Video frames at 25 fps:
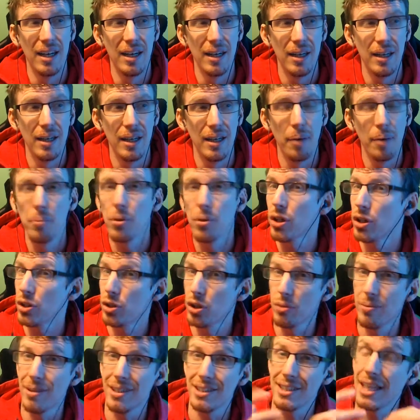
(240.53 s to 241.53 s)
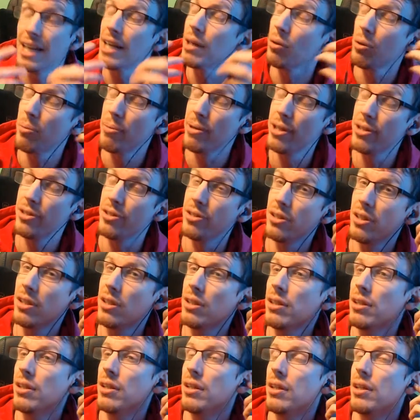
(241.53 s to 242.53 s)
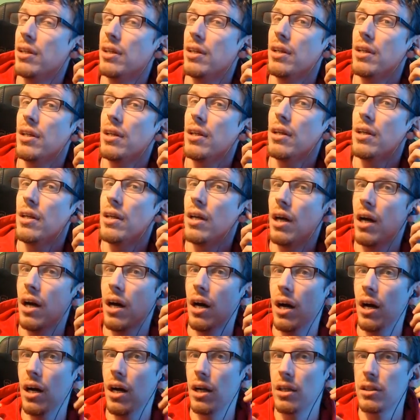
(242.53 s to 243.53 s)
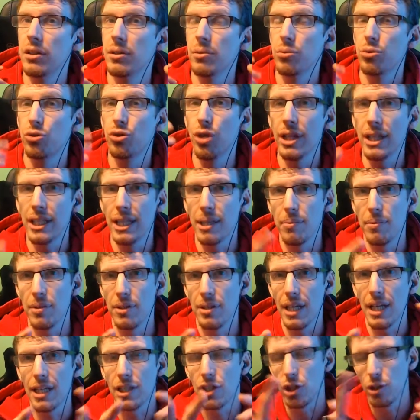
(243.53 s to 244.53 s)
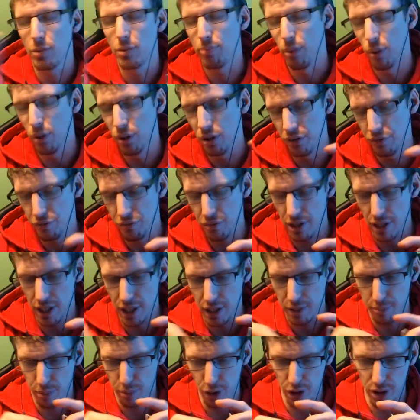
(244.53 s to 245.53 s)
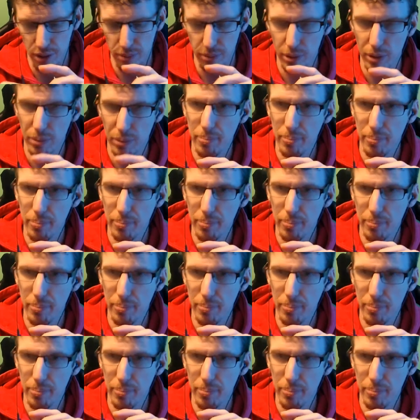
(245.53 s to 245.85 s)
I'm not going to talk about exactly what my issues are, because I'm trying to keep this as spoiler-free as possible.